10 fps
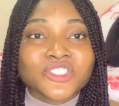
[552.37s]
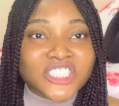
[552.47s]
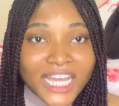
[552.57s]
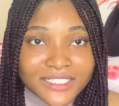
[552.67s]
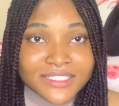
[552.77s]

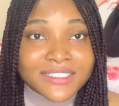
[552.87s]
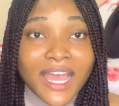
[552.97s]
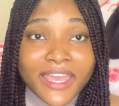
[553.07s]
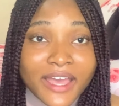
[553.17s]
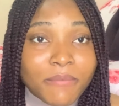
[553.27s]
chanced
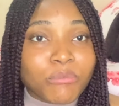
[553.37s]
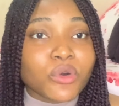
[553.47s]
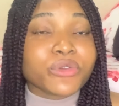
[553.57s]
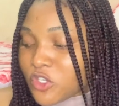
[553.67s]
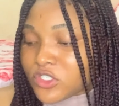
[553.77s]
I am.
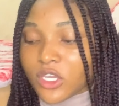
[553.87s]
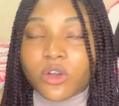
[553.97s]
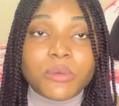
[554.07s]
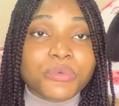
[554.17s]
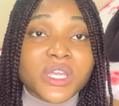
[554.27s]
But just
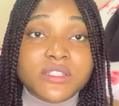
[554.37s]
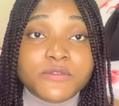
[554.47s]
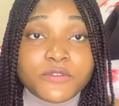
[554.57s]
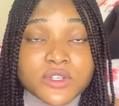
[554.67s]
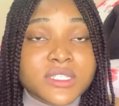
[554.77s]
incorporate
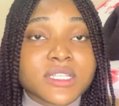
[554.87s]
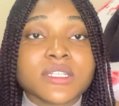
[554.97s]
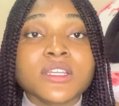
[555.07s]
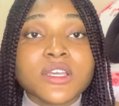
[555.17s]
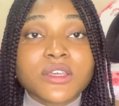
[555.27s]

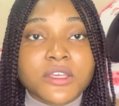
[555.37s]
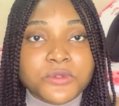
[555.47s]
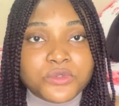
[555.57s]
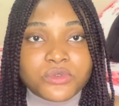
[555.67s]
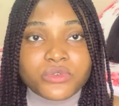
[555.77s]
flossing
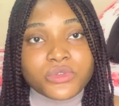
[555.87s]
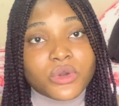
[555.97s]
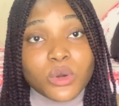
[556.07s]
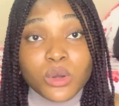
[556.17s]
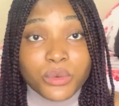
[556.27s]
into
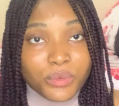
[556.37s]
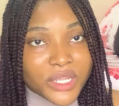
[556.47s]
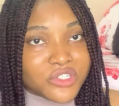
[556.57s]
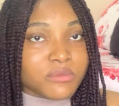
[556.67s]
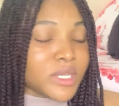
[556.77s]
your
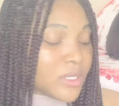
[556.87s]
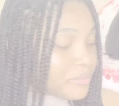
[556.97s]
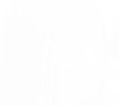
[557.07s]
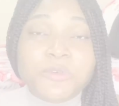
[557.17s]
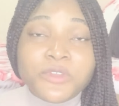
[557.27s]

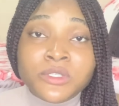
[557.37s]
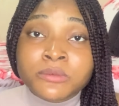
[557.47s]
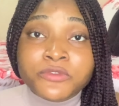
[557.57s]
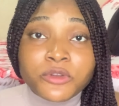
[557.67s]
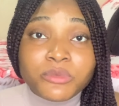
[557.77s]
regimen. Moving
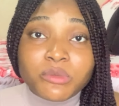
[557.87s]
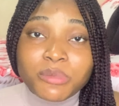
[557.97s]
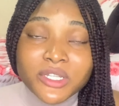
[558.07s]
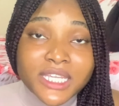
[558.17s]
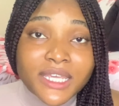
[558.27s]
on from the
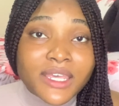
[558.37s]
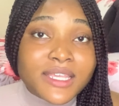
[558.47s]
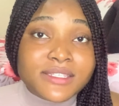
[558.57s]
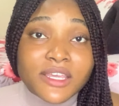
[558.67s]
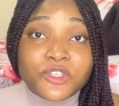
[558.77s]
body
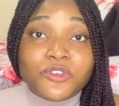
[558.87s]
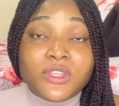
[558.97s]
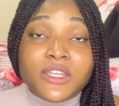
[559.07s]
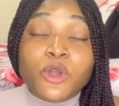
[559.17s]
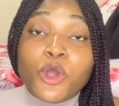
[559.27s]
care
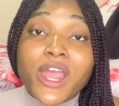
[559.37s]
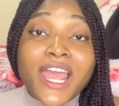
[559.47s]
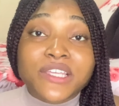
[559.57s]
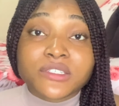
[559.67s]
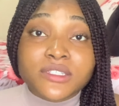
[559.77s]
section and the oral
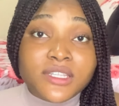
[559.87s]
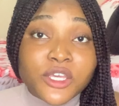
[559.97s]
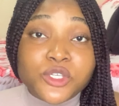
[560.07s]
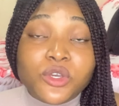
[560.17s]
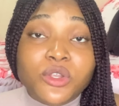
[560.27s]
hygiene
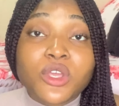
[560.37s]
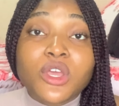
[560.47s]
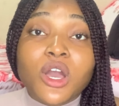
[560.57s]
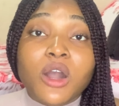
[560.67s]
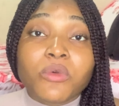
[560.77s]
section,
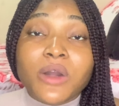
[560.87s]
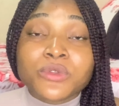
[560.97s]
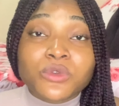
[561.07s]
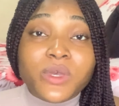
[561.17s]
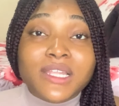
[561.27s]
I
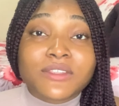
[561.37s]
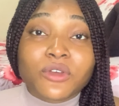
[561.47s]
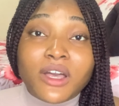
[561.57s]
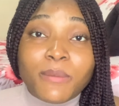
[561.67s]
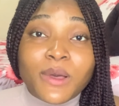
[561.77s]
want to quickly
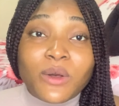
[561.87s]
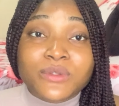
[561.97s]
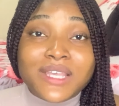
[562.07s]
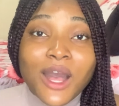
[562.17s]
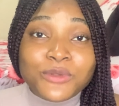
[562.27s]
talk
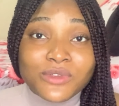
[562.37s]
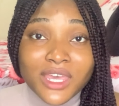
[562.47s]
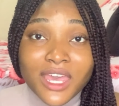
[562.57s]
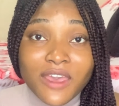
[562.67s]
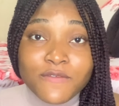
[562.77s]
about how to
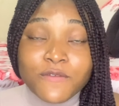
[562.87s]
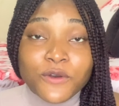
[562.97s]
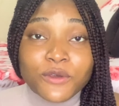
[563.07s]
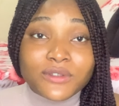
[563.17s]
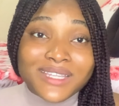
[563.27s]
care
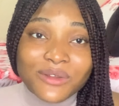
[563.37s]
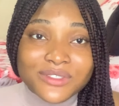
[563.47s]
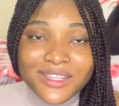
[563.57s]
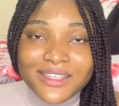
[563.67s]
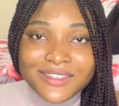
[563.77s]
for your
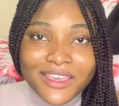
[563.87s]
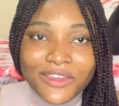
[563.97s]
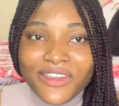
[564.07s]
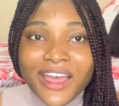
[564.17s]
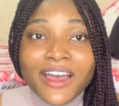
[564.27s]
downstairs
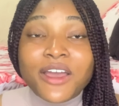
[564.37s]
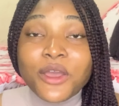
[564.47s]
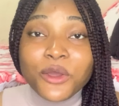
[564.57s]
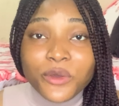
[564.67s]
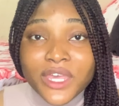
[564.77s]
area.
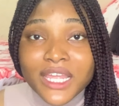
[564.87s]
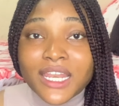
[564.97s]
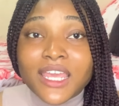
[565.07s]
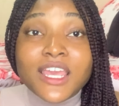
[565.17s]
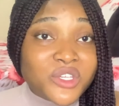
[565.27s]

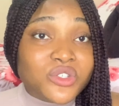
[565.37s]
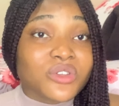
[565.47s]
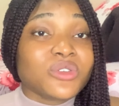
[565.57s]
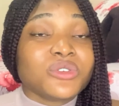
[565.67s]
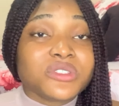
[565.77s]
Quickly, make sure
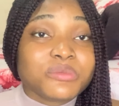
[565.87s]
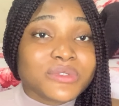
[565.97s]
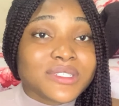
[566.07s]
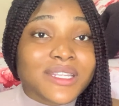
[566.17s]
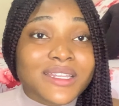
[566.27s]
you're not
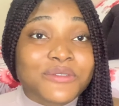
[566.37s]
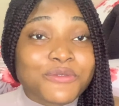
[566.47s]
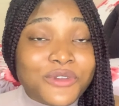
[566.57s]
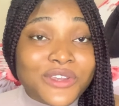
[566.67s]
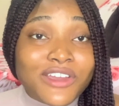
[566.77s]
putting any
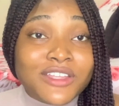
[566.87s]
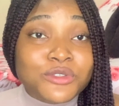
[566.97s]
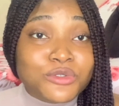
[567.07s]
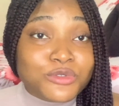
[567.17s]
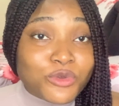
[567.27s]

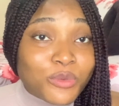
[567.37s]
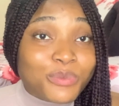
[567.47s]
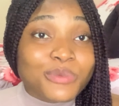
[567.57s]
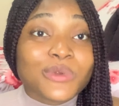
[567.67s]
fragrance soap